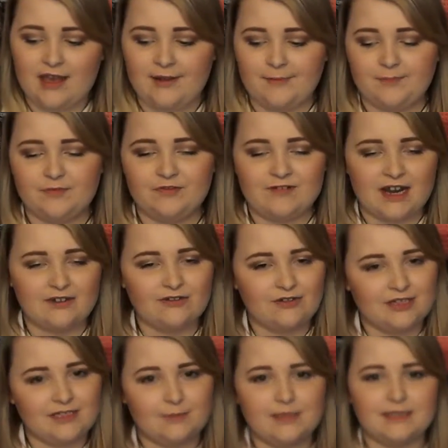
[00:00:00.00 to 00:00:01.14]
around
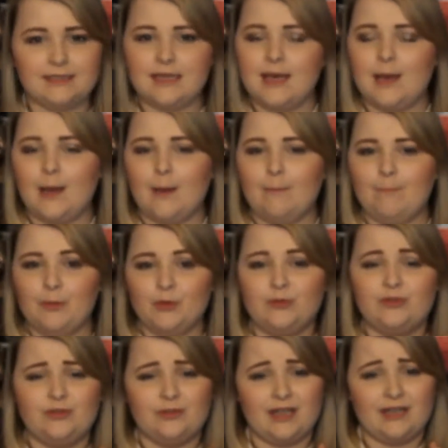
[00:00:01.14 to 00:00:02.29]
Christmas, Boots do
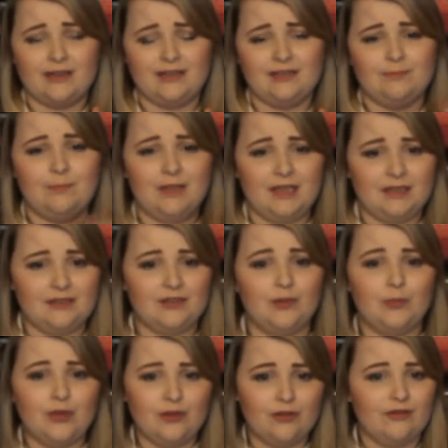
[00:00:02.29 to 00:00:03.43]
like these big Soap and
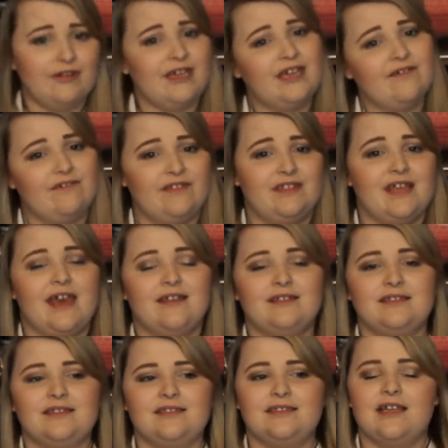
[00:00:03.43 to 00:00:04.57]
Glory gift sets,